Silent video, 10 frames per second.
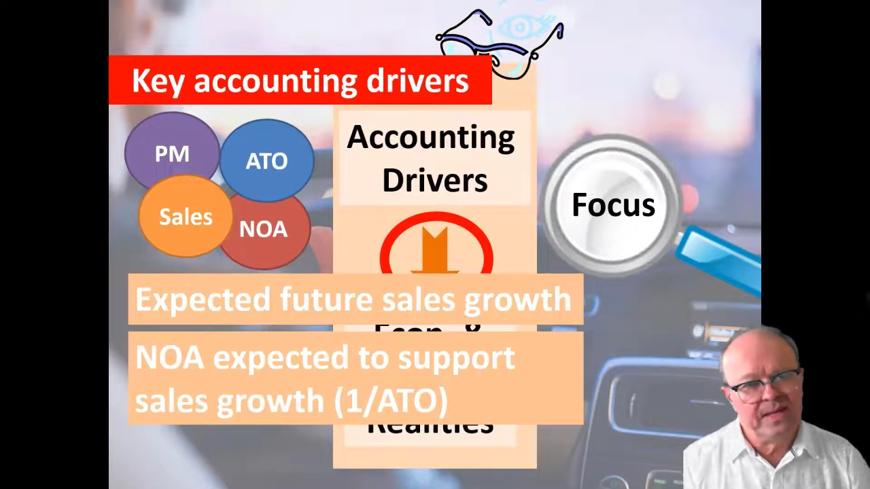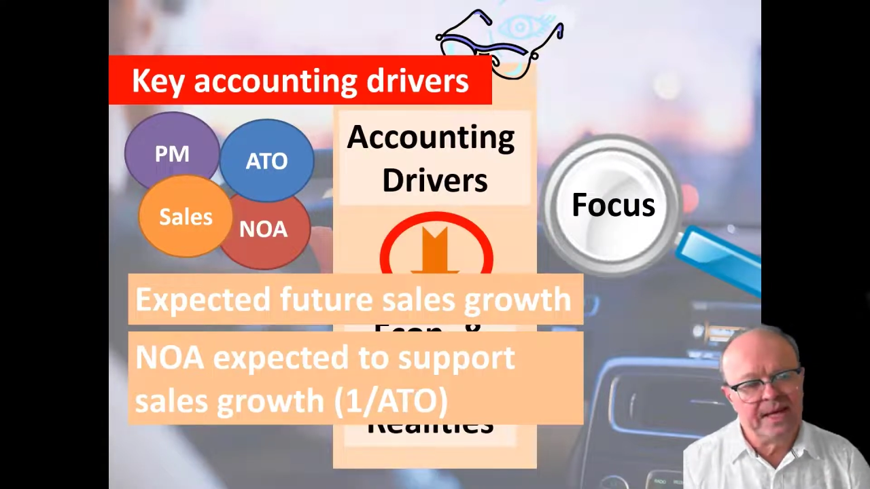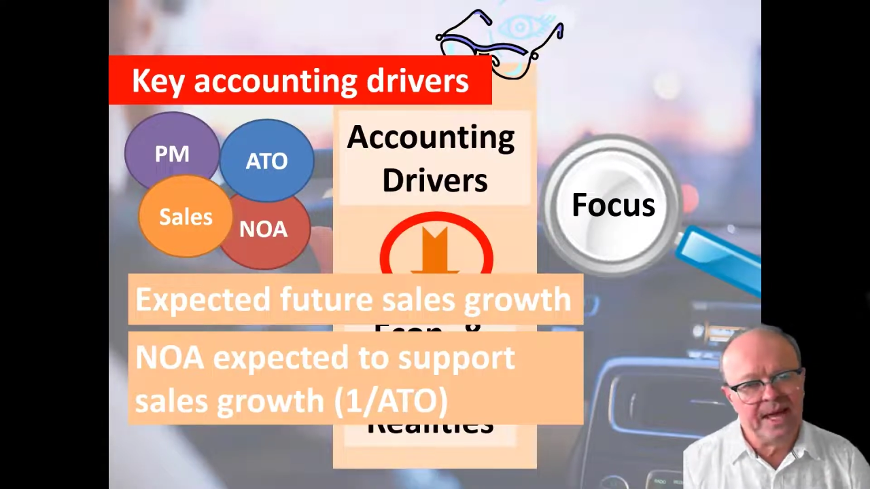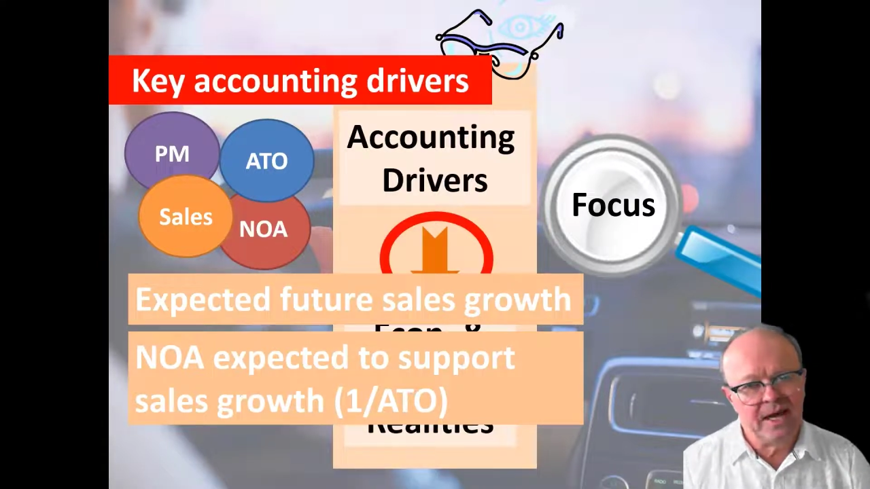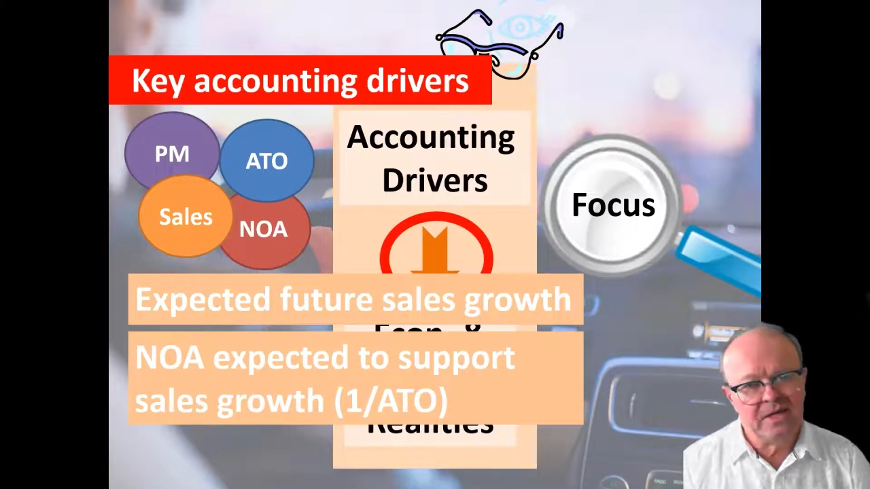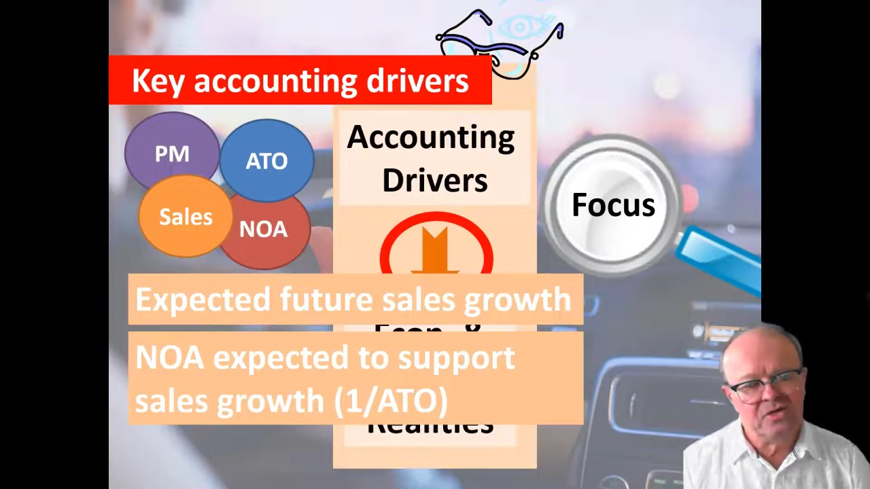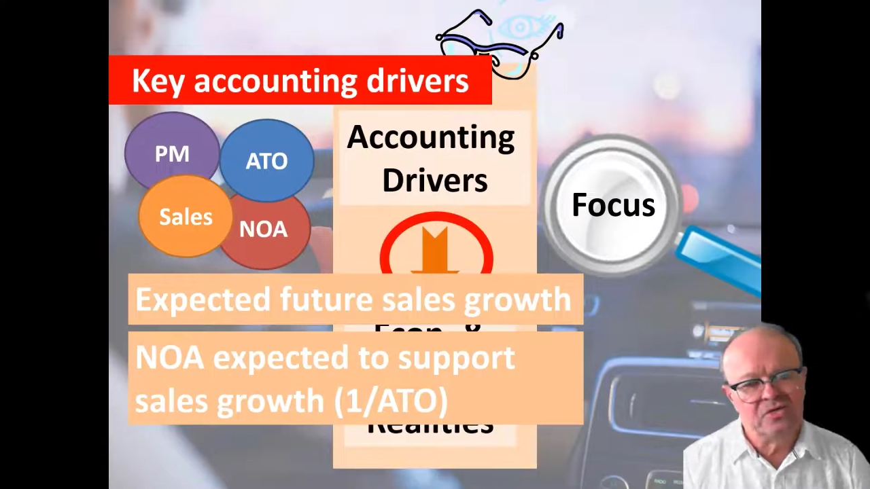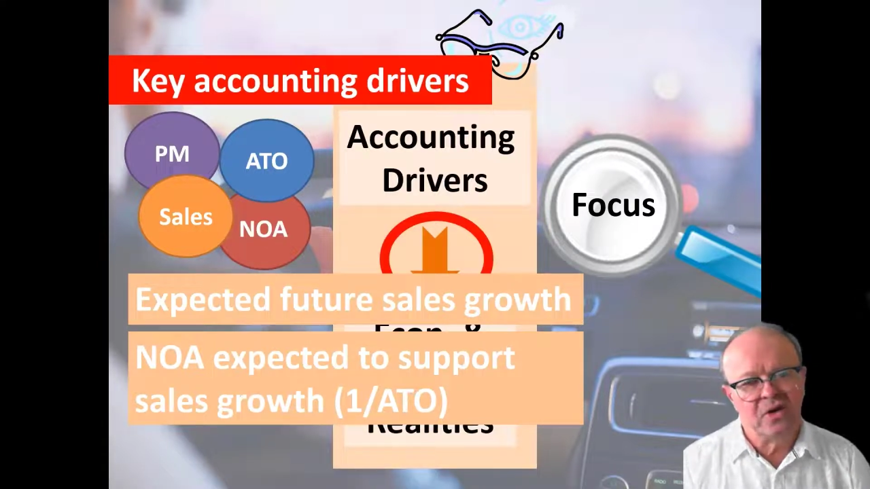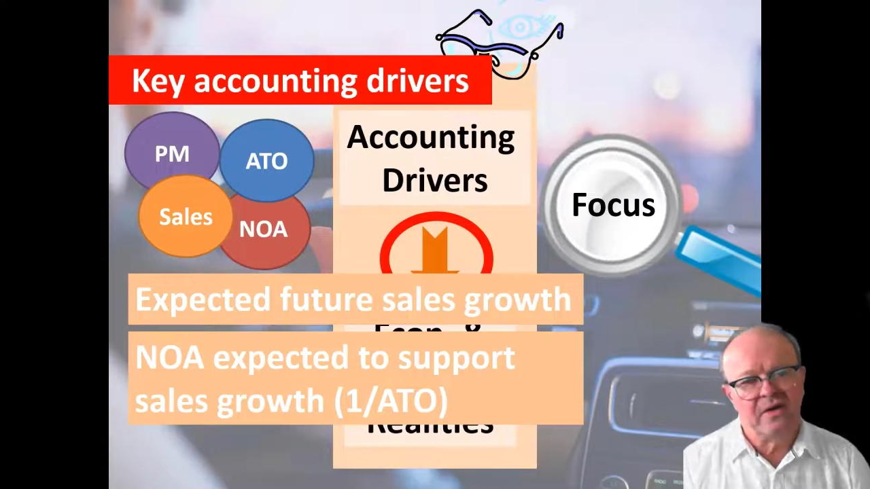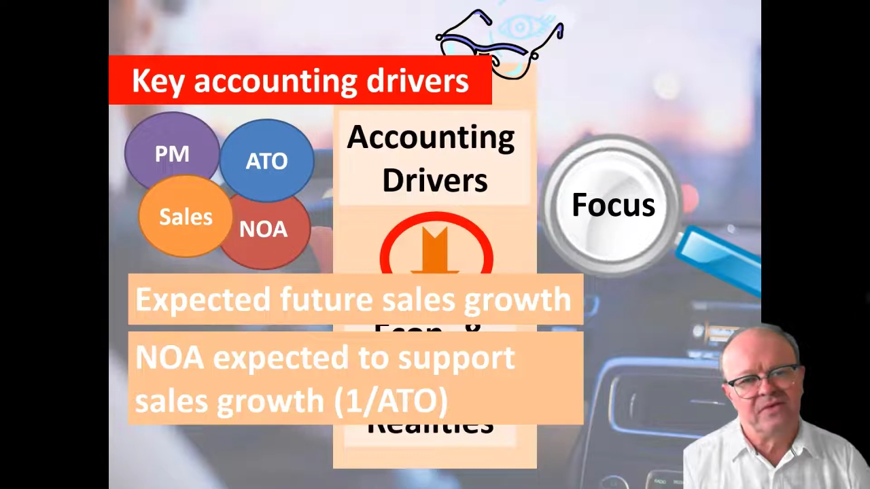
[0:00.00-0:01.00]
accounting
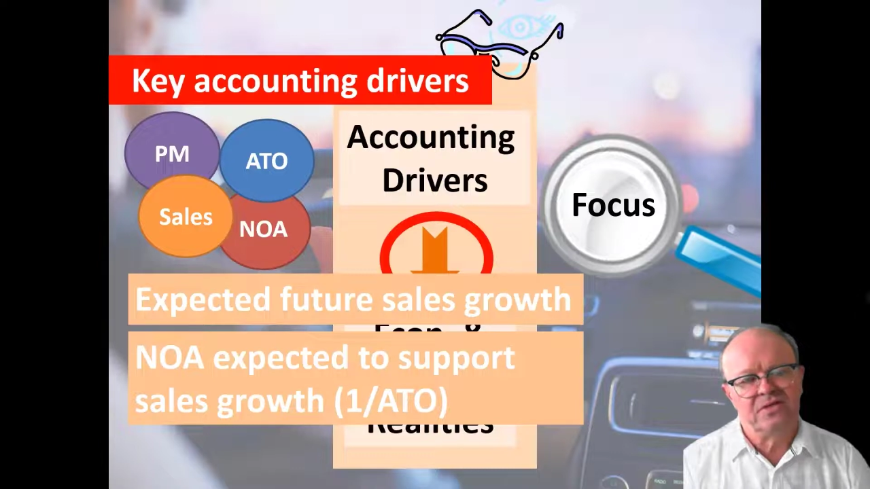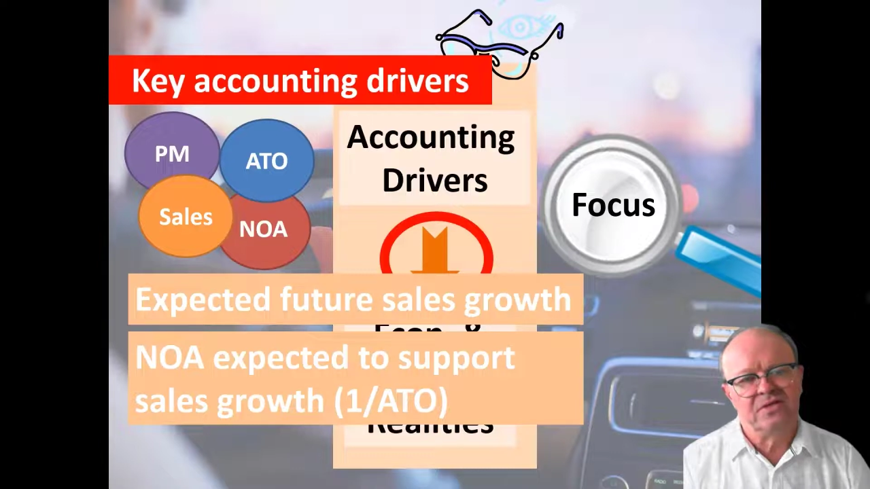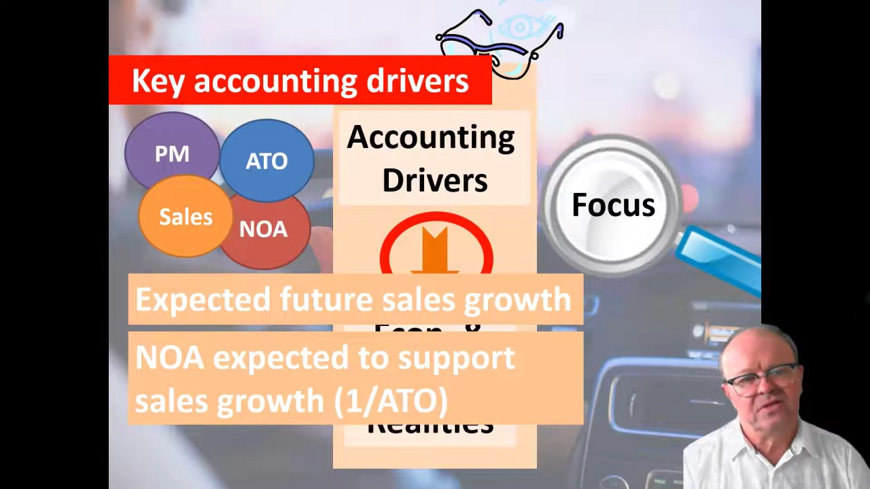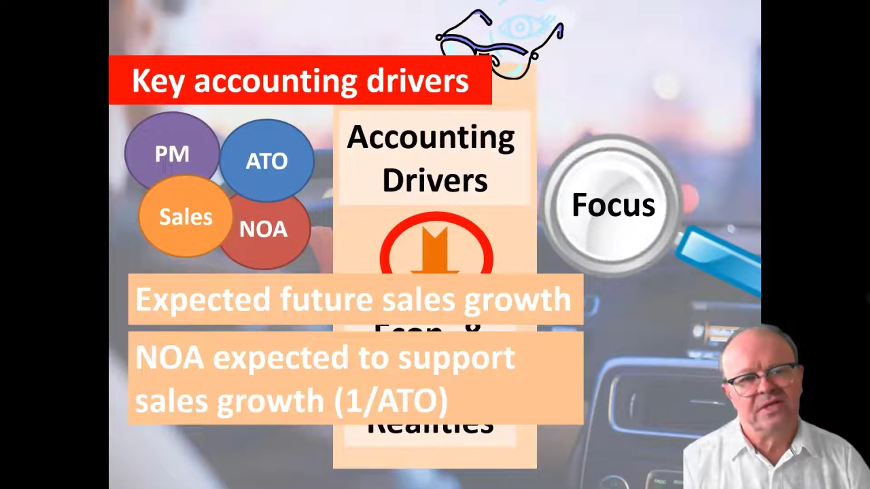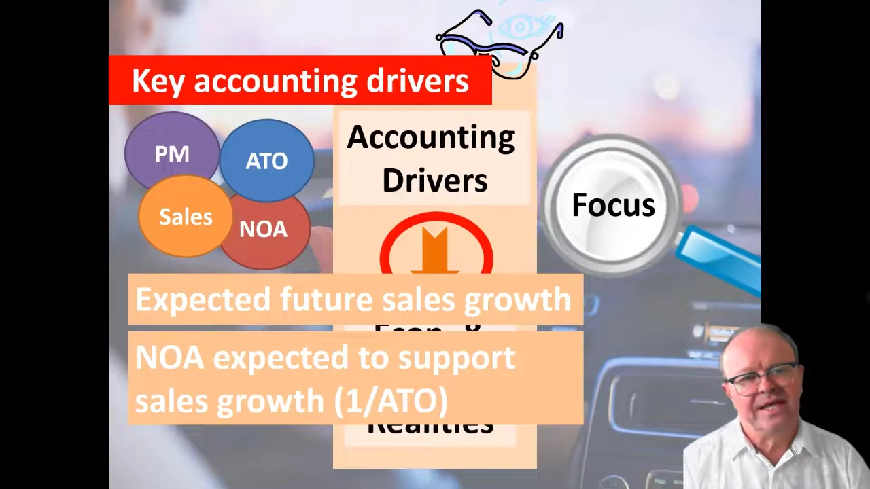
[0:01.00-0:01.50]
drivers to